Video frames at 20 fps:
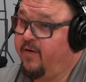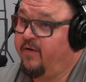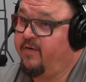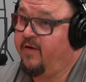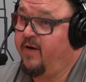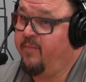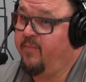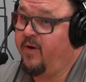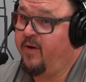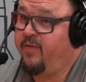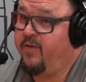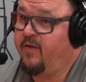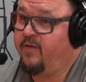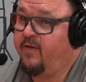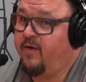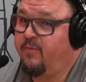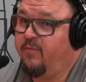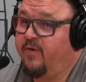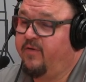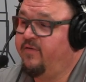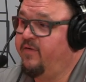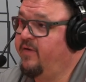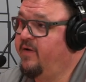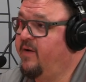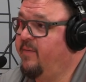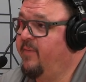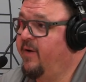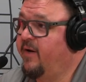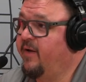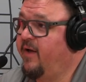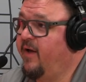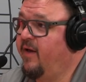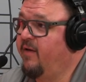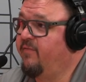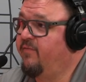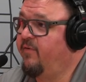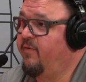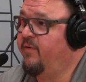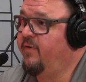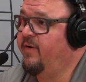that time, but I think they originally come out of
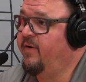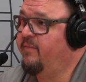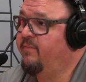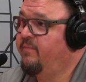California.